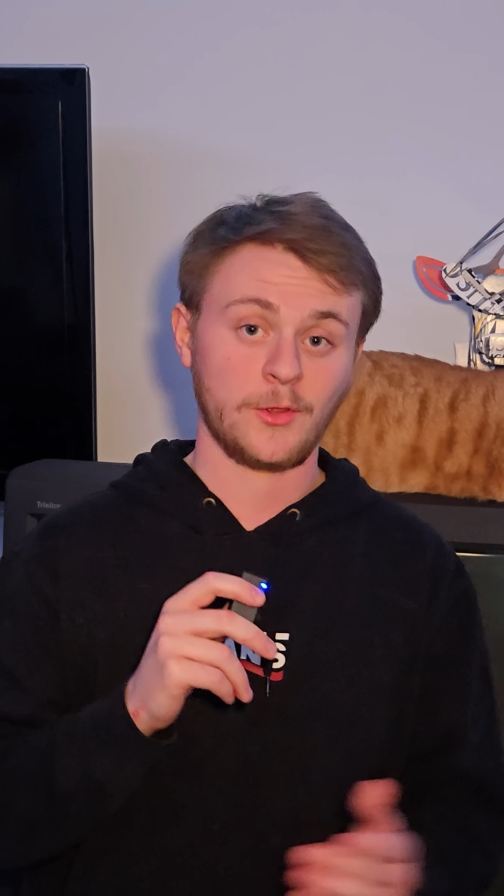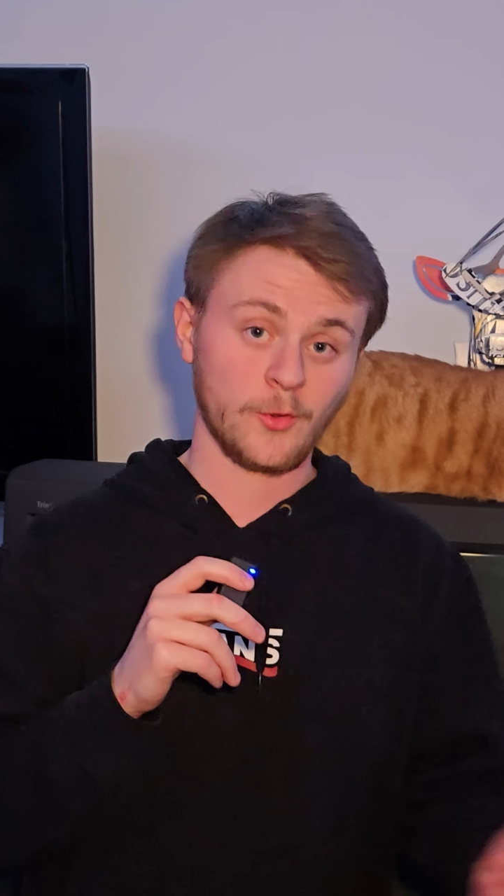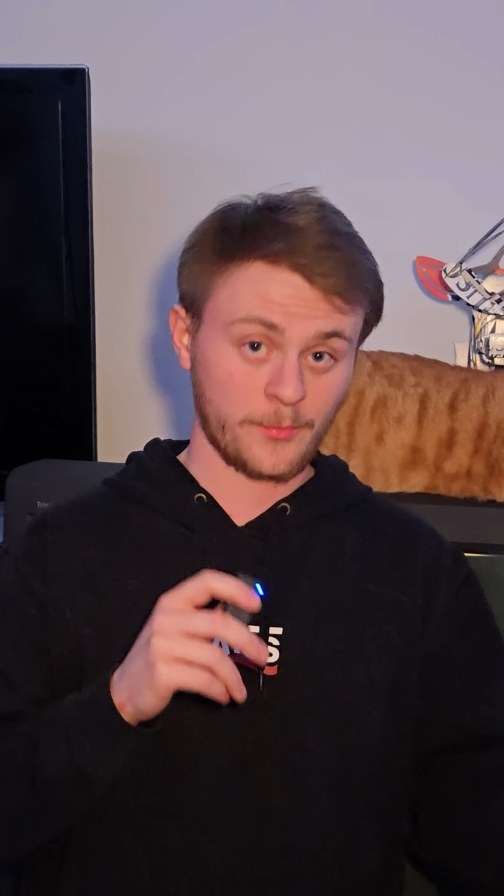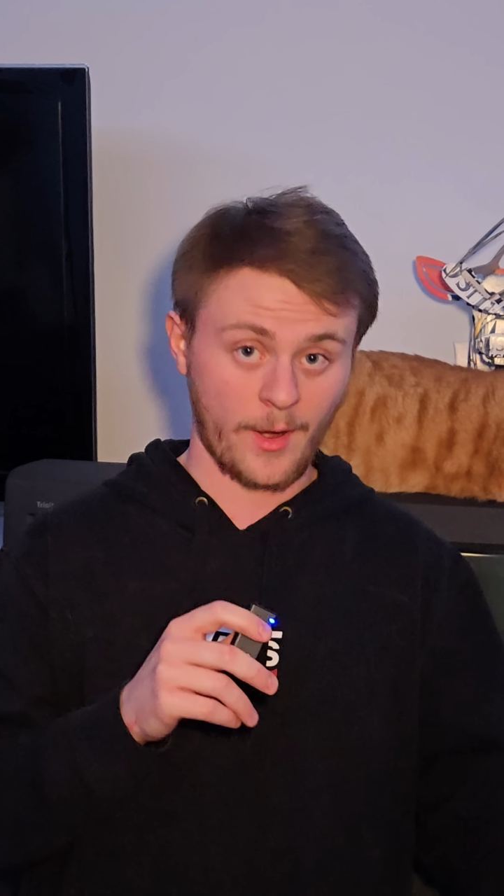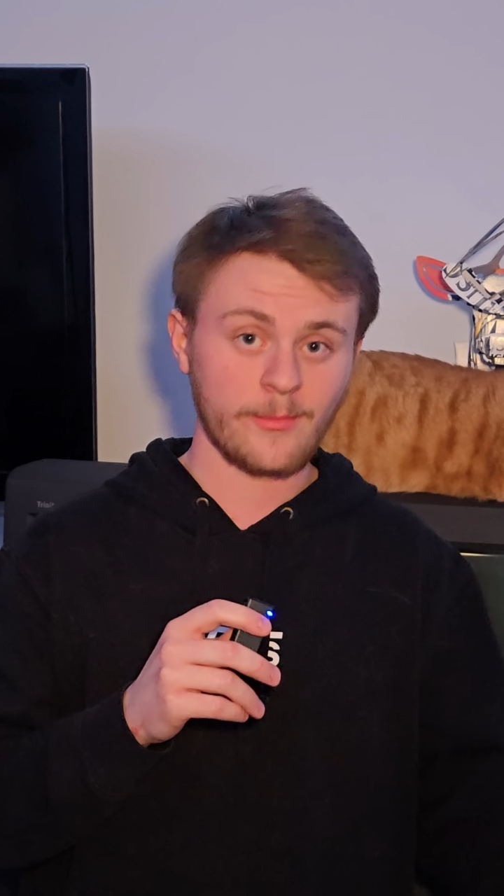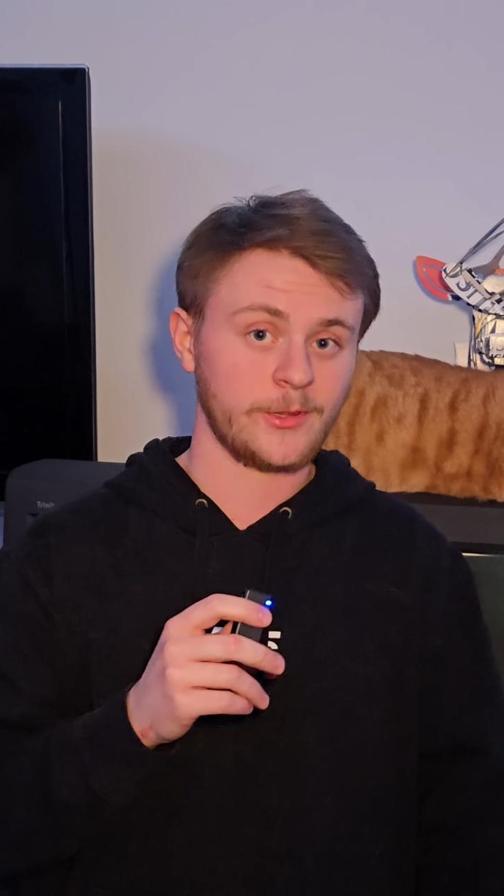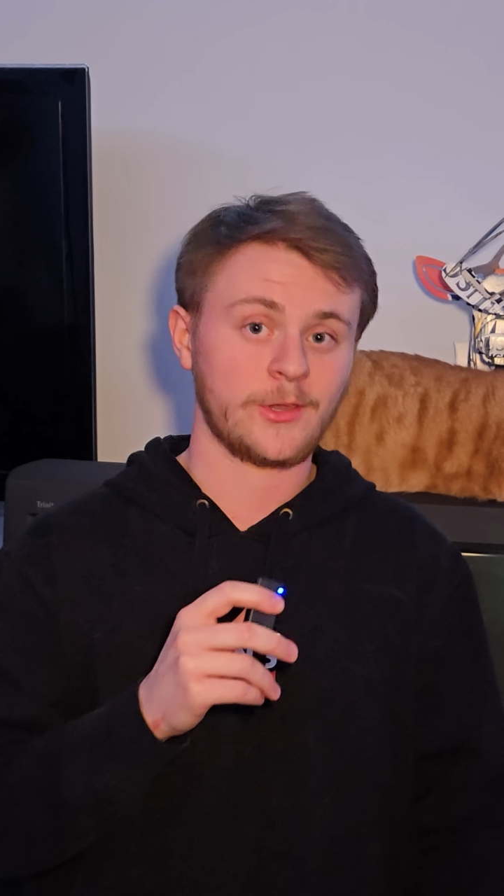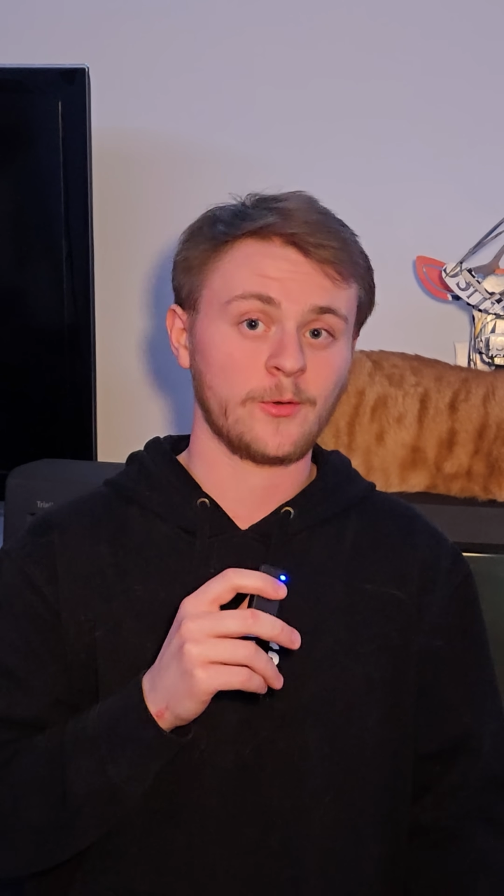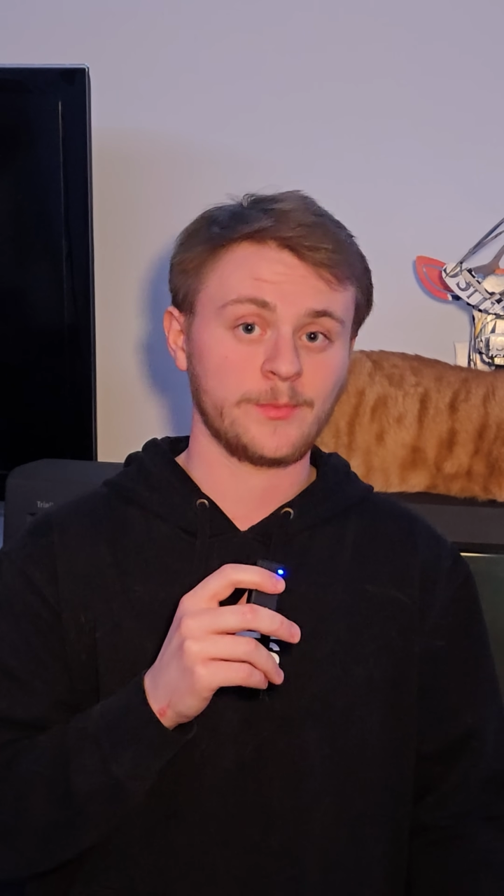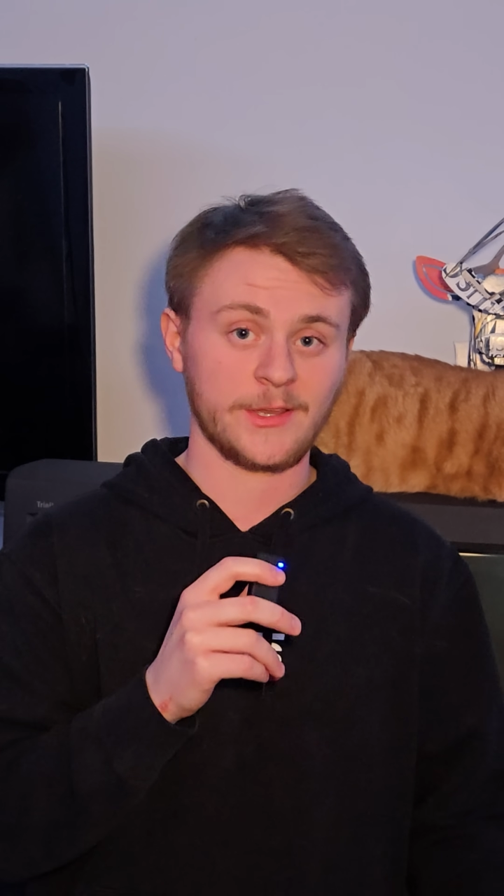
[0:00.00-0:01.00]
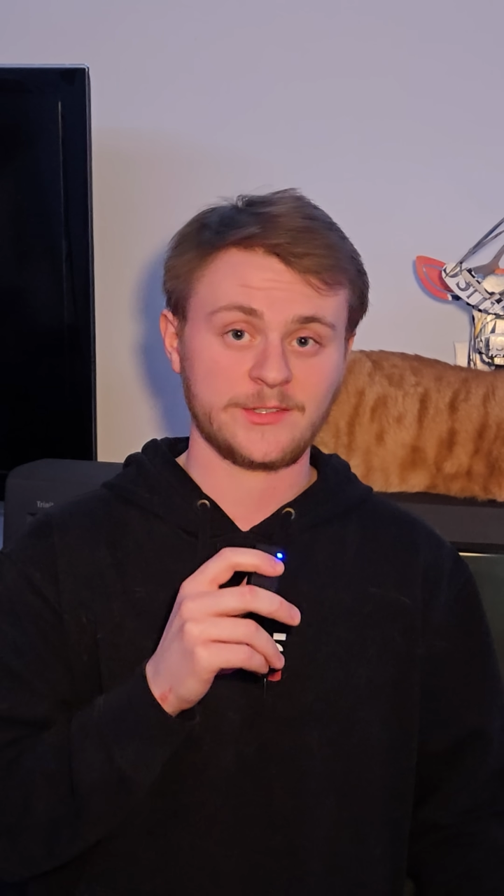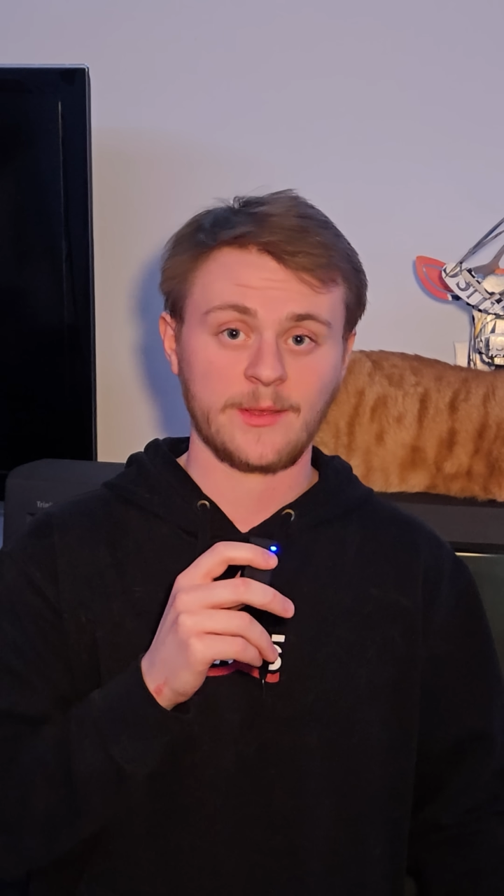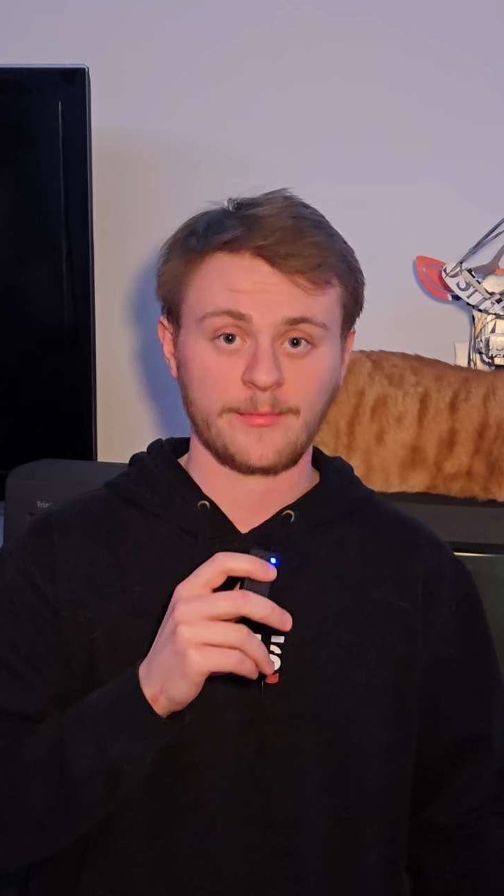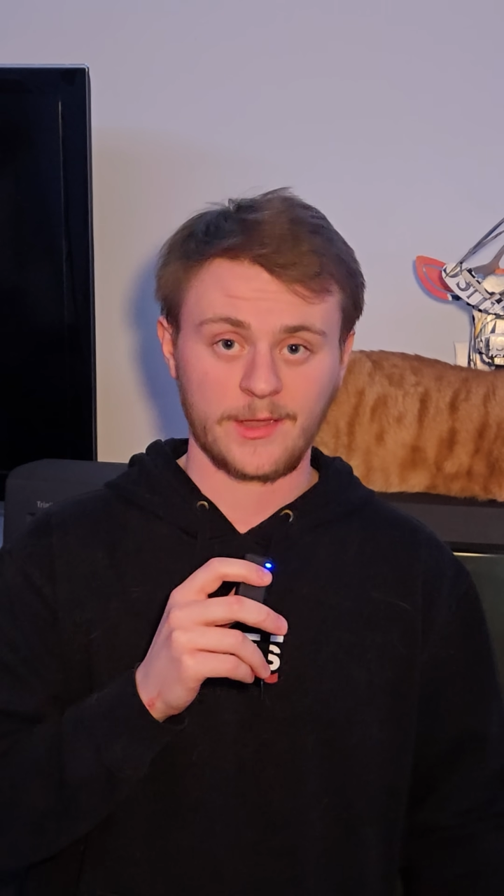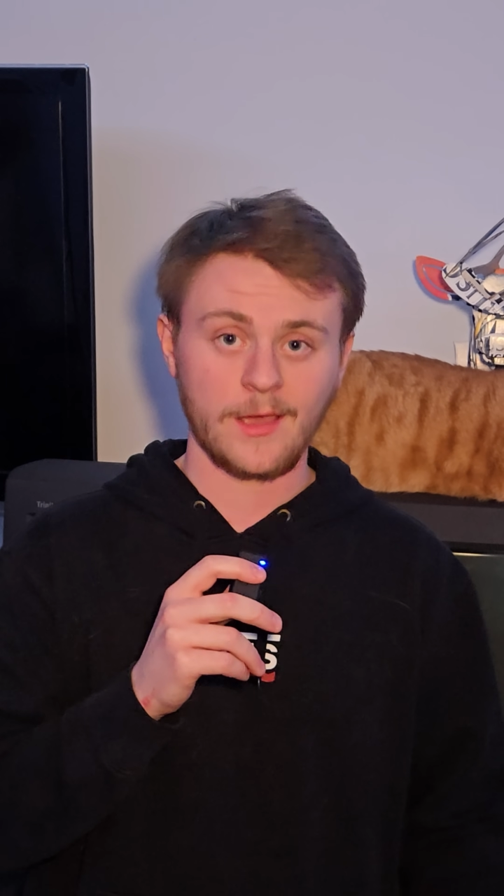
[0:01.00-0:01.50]
you'll probably go play
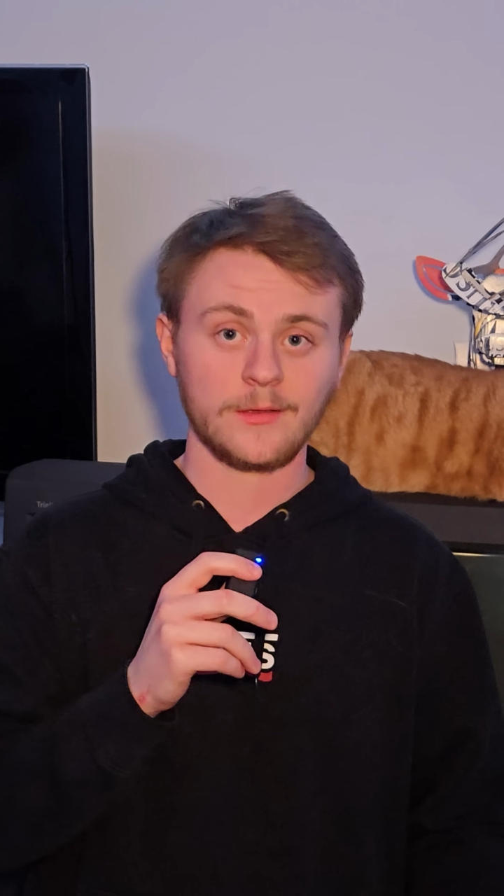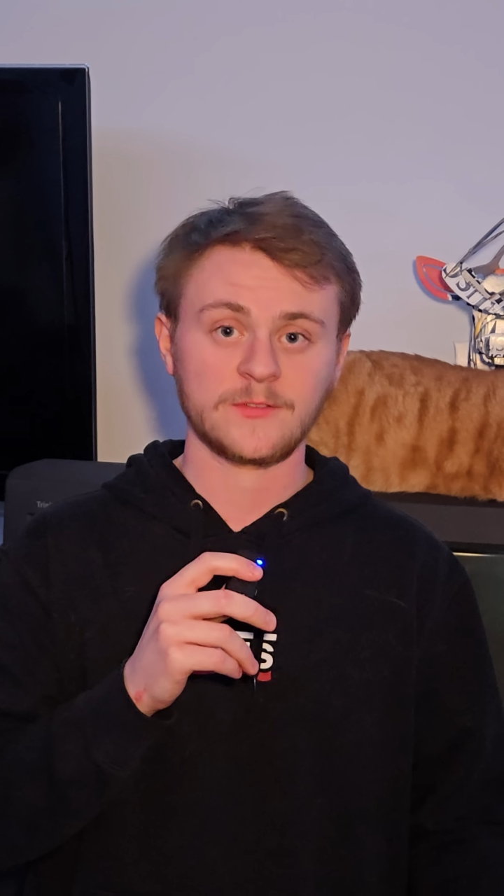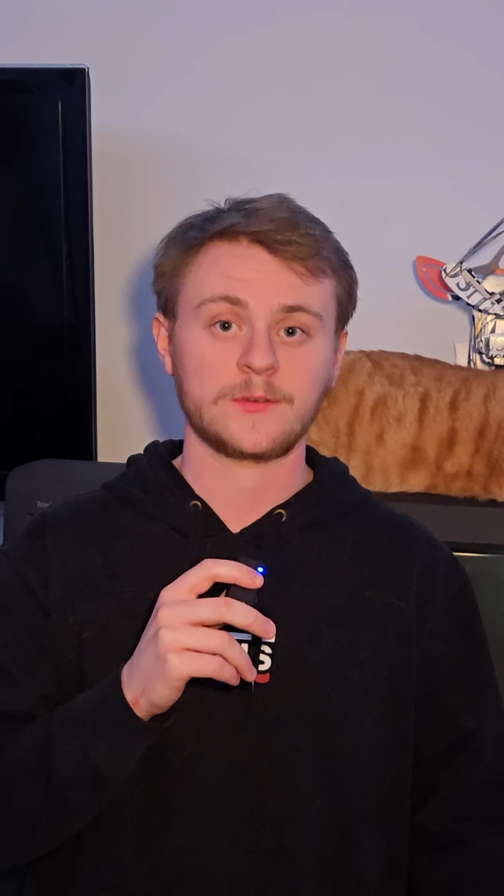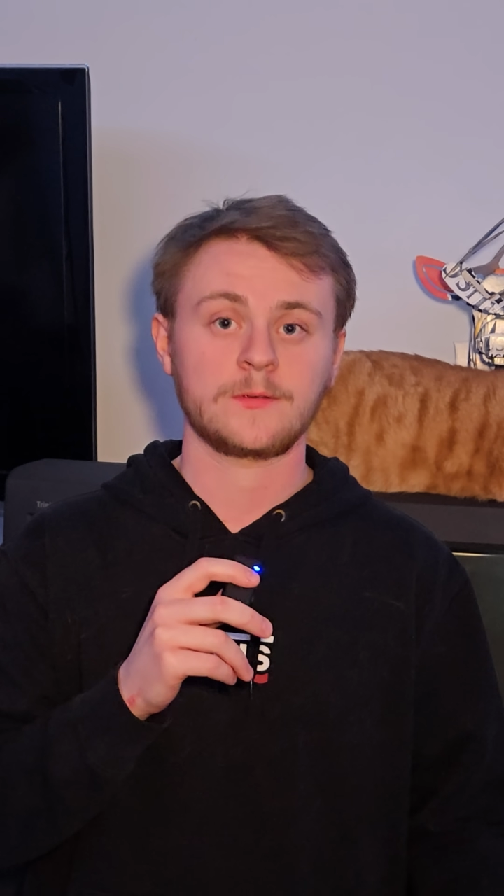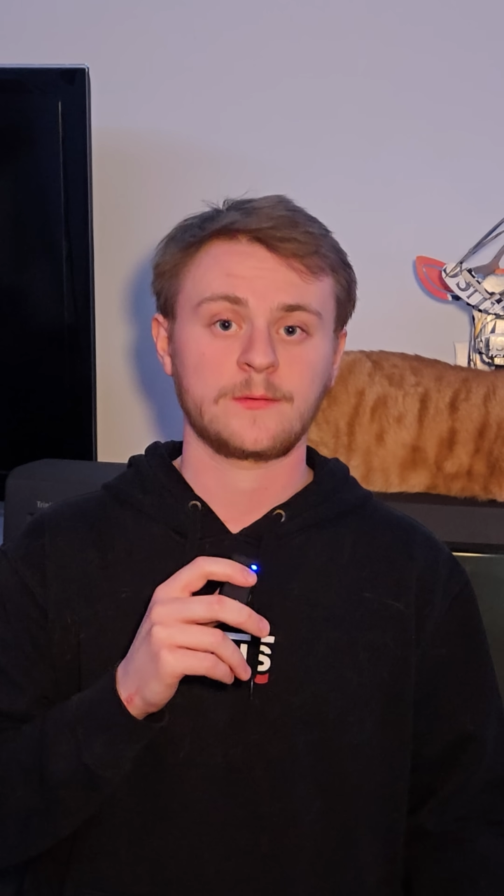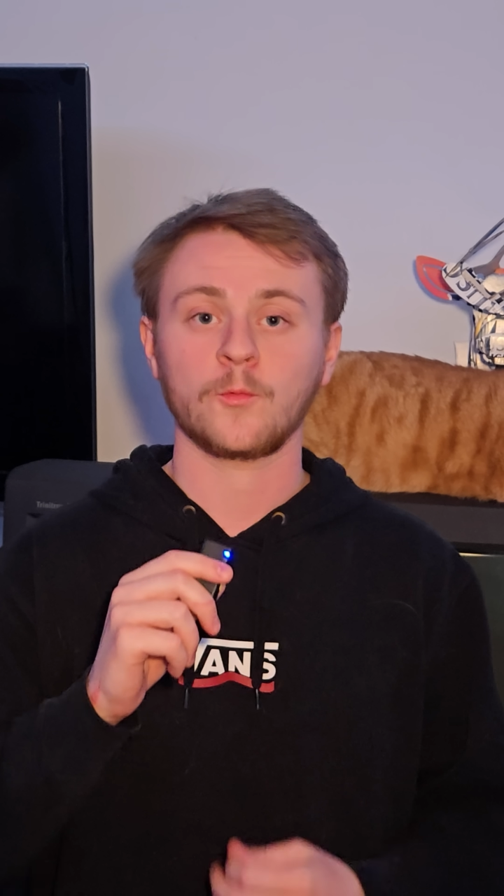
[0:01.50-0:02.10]
something else.